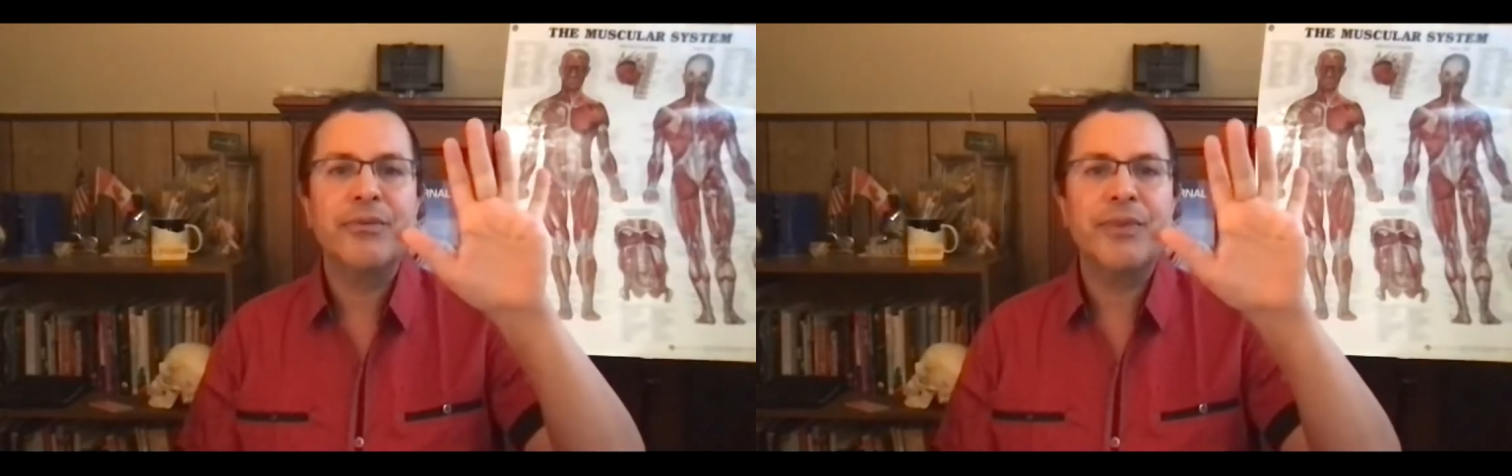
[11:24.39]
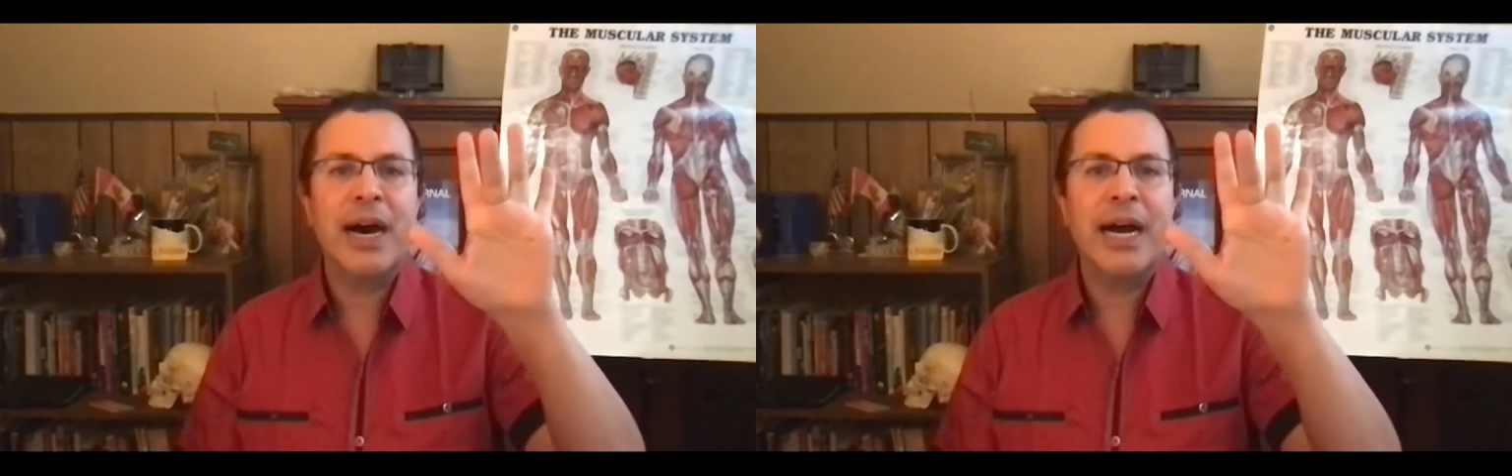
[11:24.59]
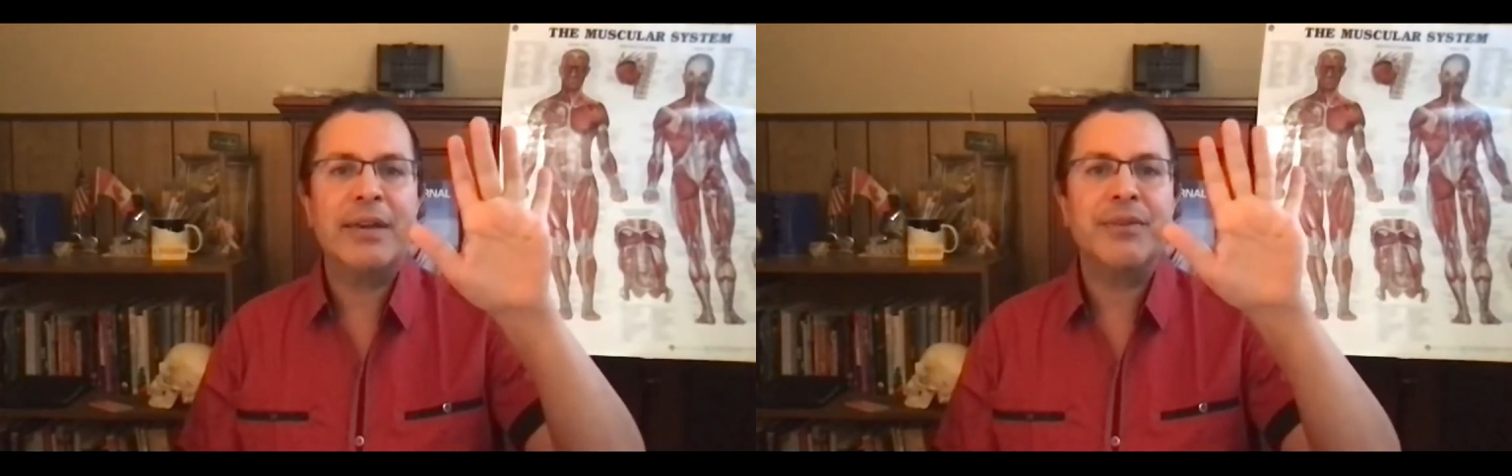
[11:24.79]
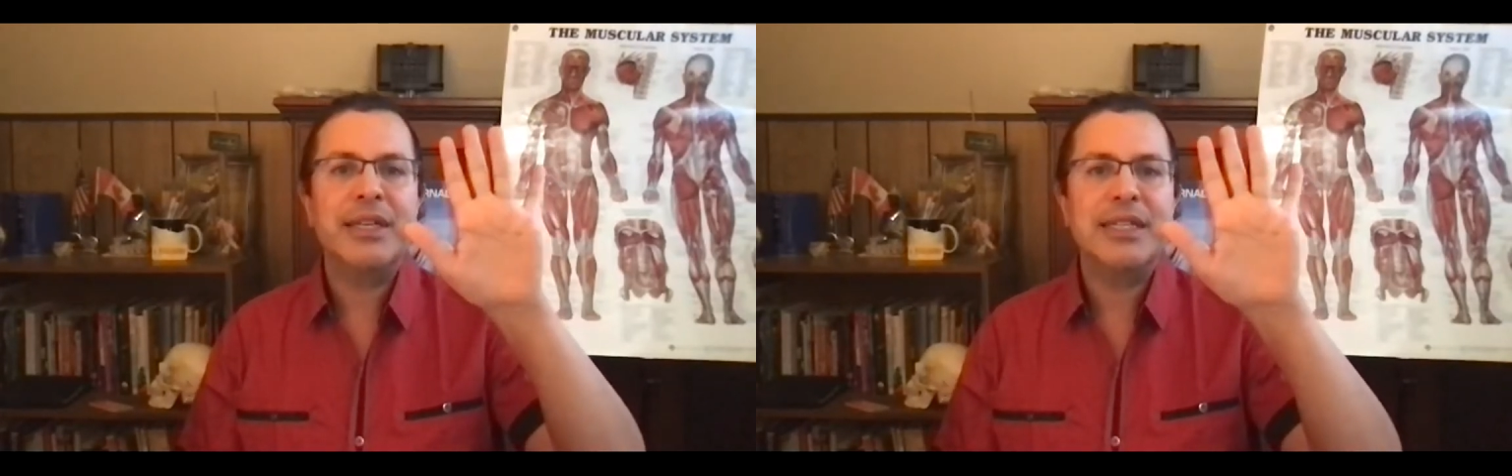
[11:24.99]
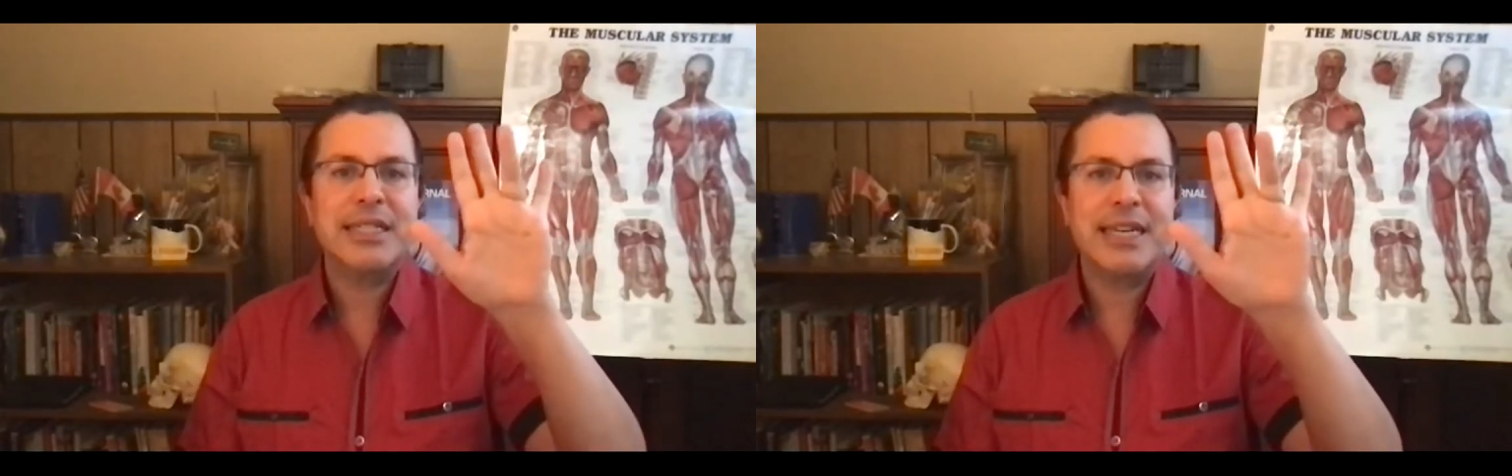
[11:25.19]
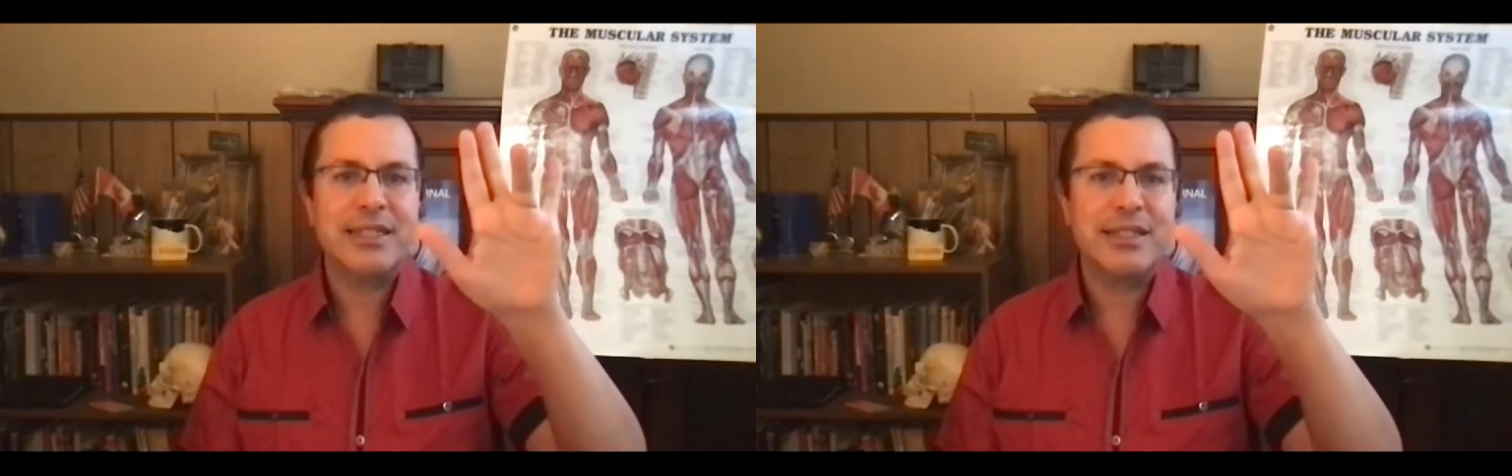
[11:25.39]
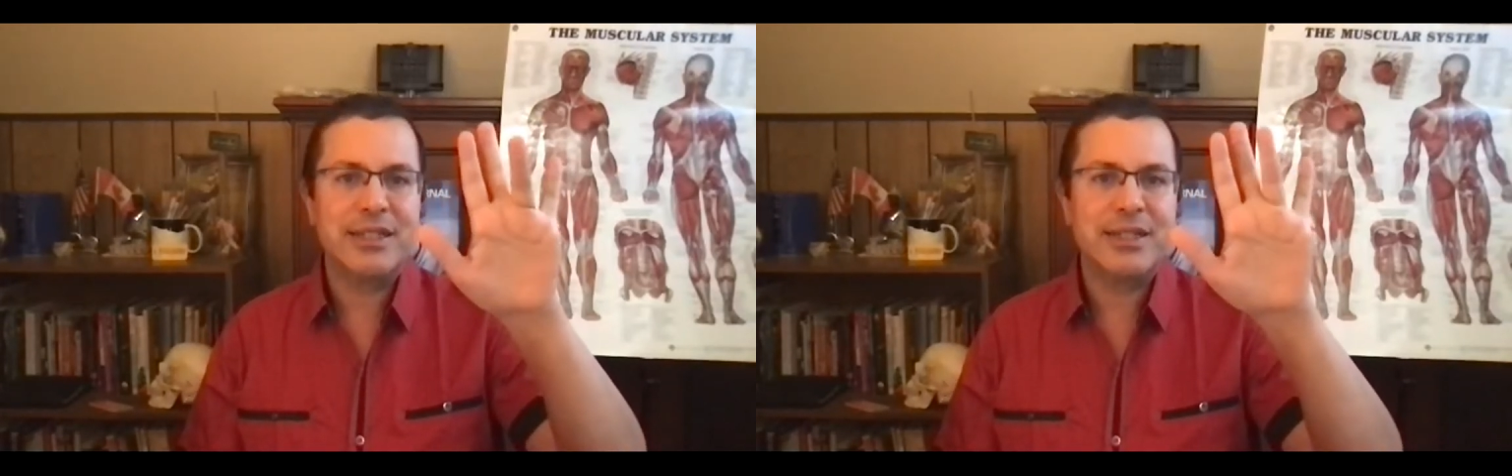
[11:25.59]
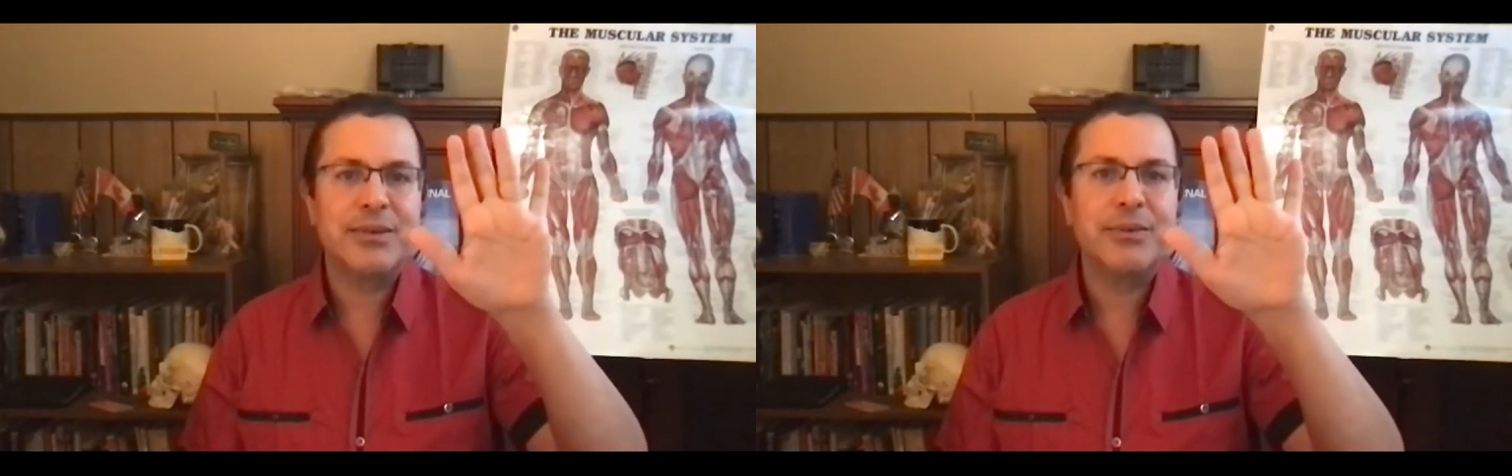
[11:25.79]
five
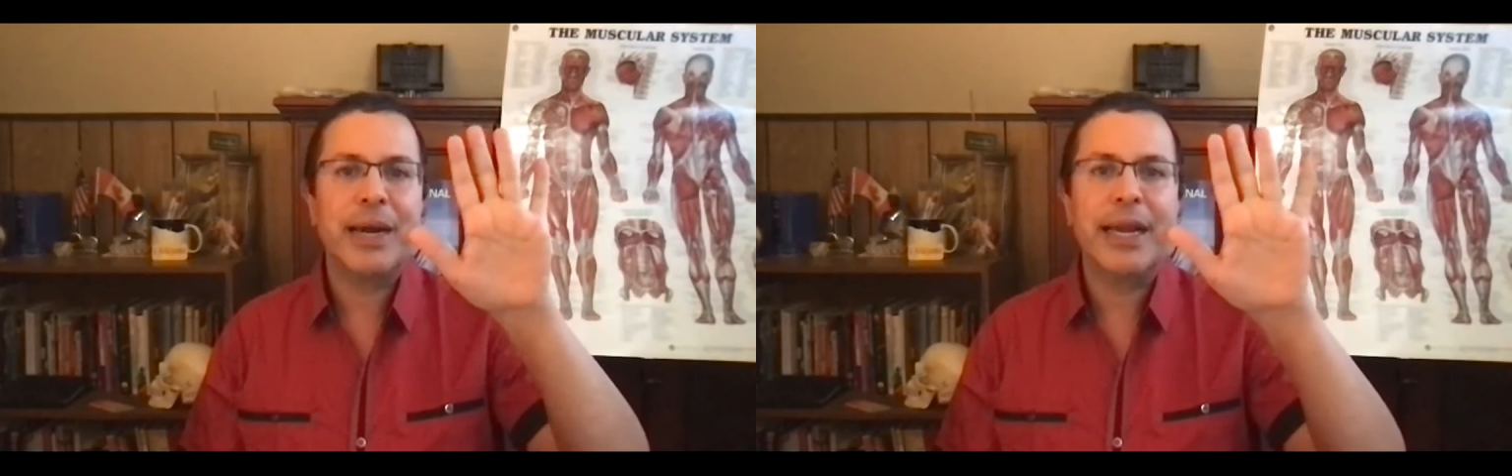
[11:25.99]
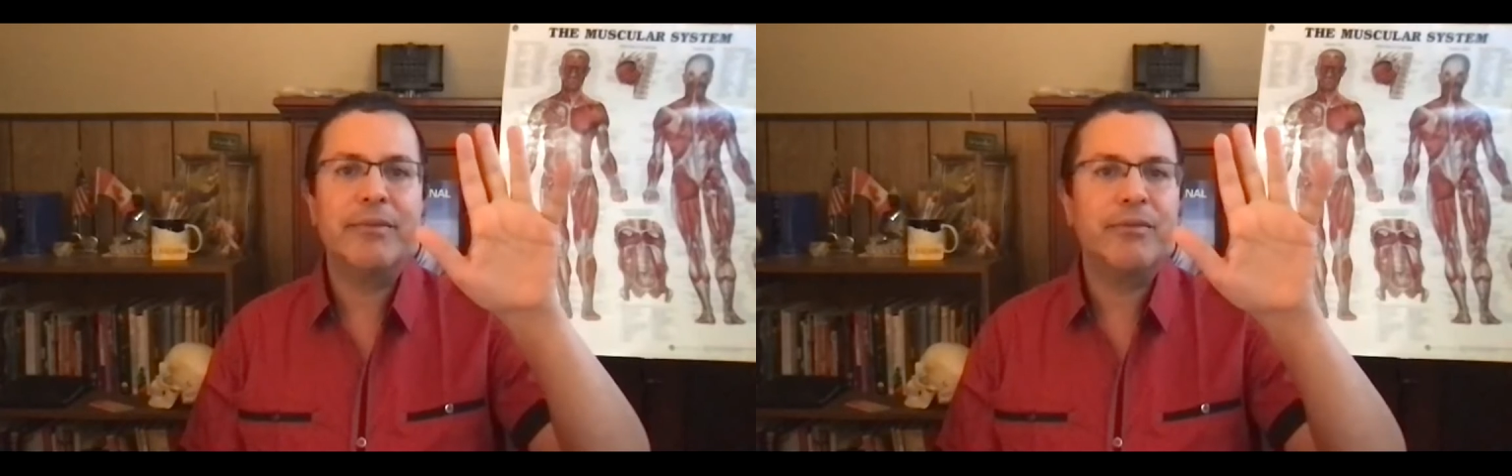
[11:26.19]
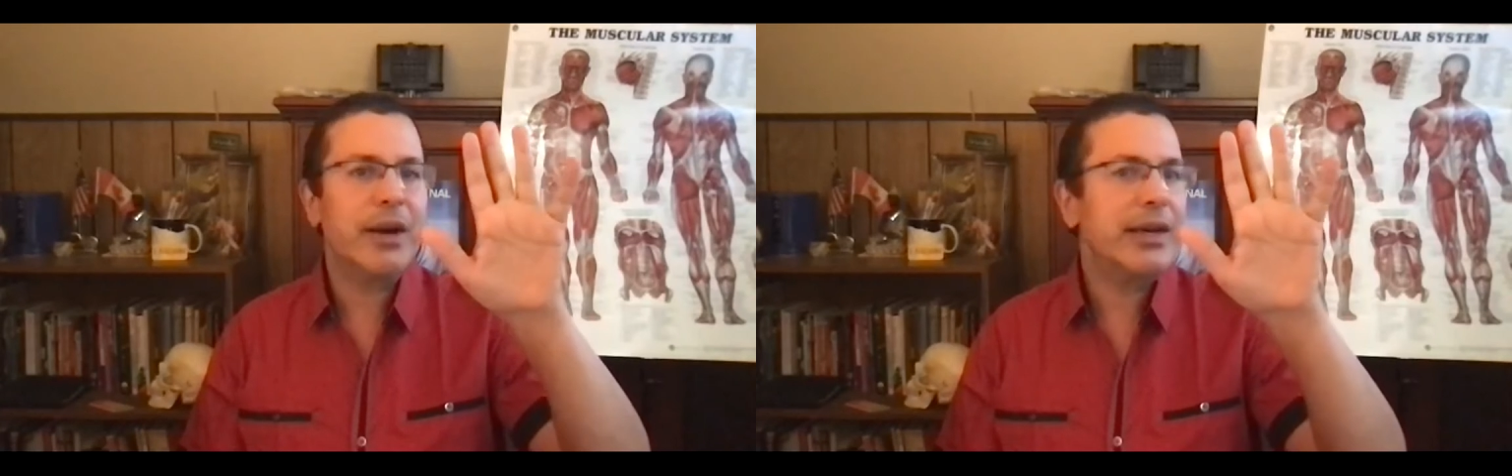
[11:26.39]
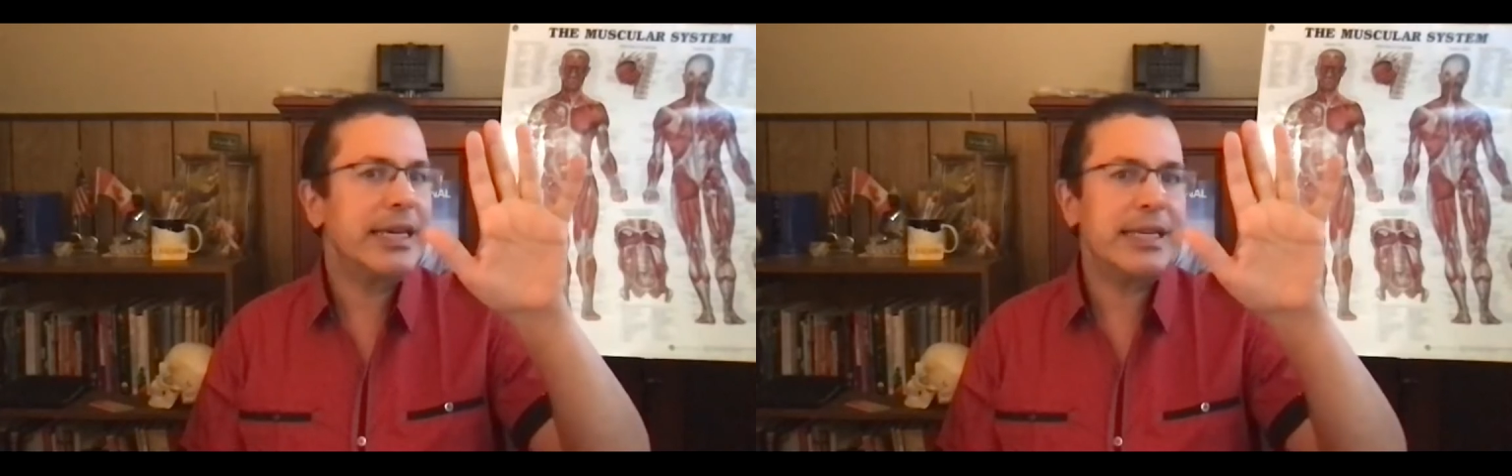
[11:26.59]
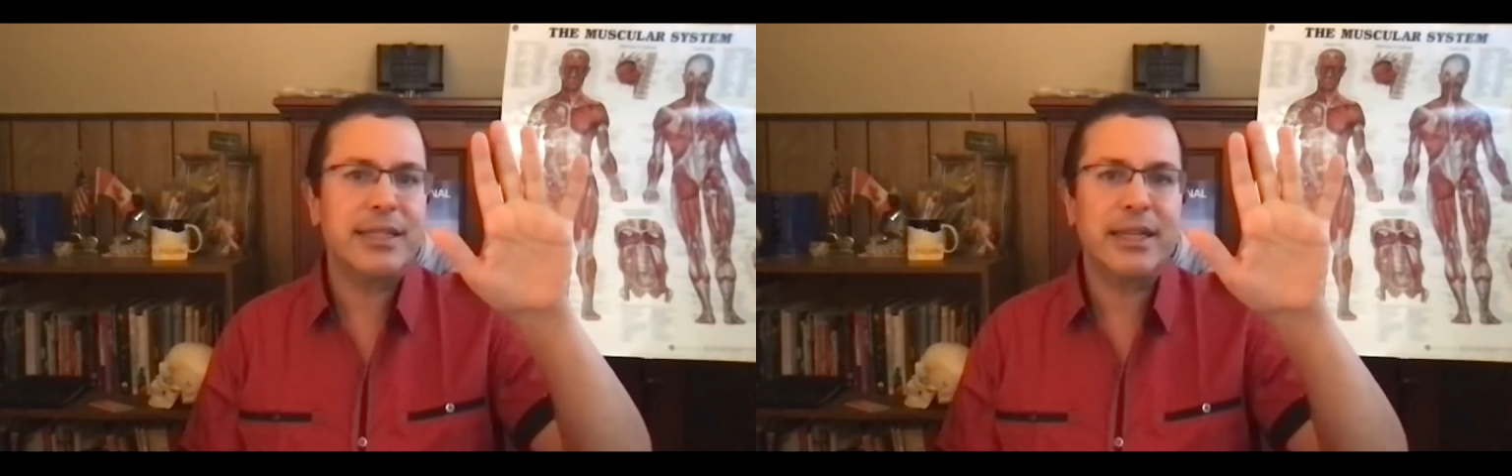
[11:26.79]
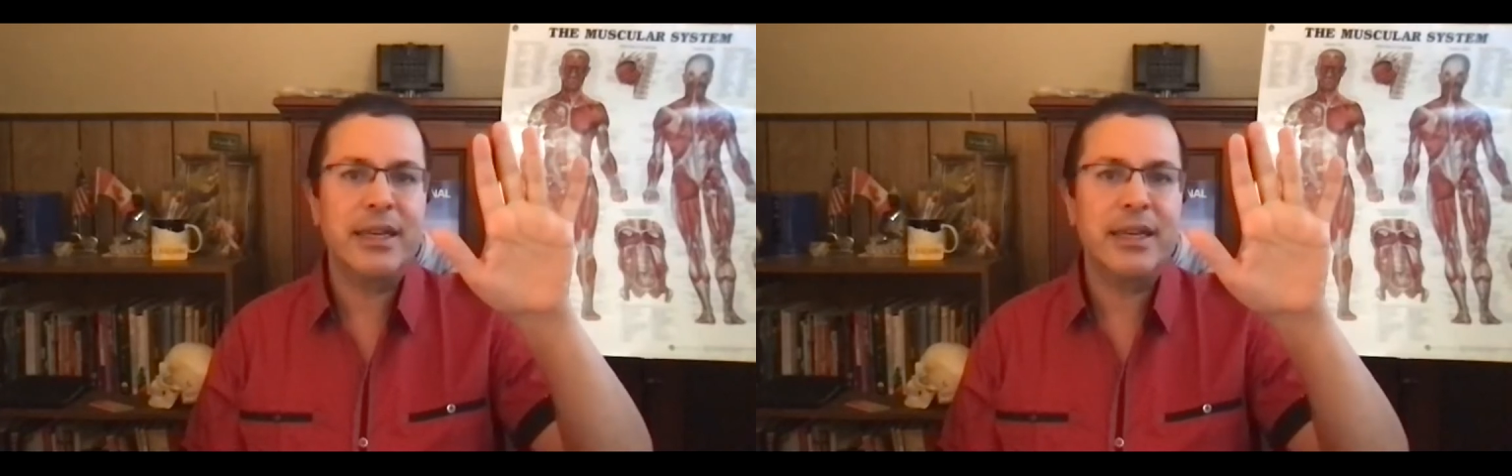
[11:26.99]
senses, right? Very easy.